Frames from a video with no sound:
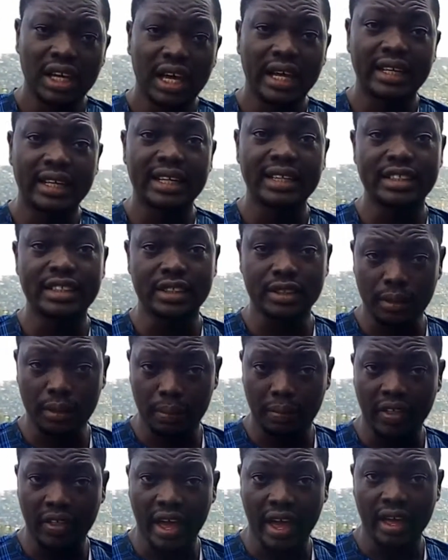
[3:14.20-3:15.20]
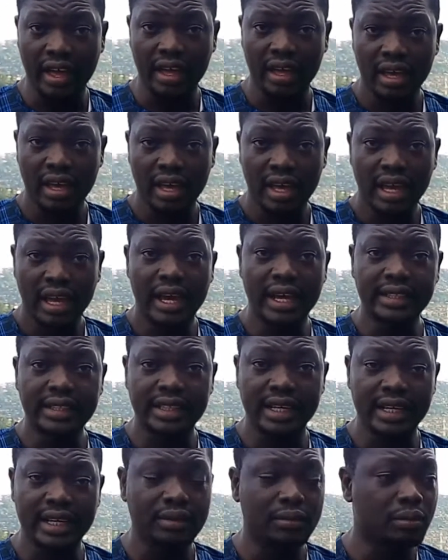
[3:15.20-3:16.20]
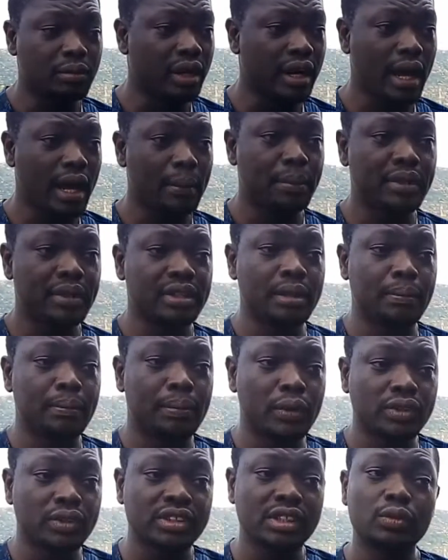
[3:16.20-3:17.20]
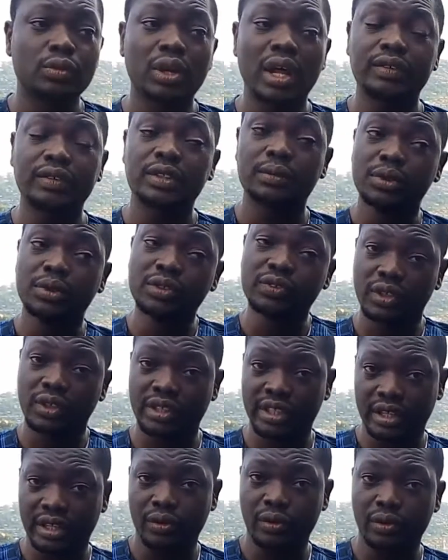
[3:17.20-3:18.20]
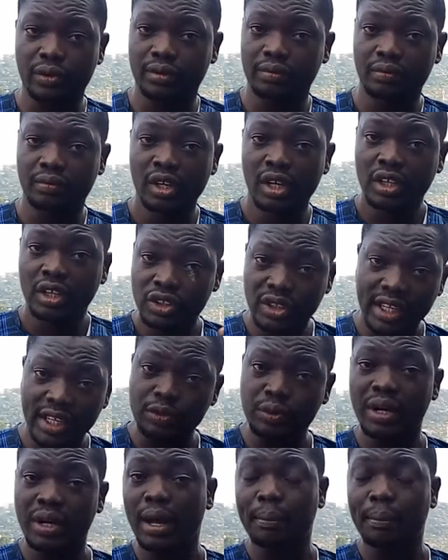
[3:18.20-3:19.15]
and then stop there. And then what happened? The person will have to move on there. So that's what